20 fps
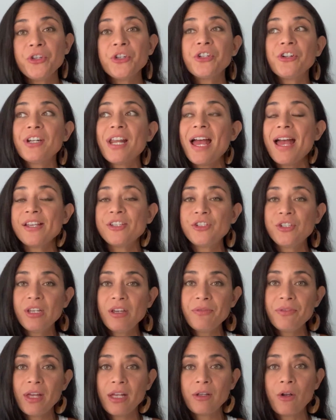you're going to
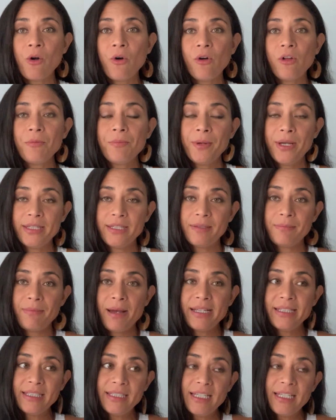achieve that goal but by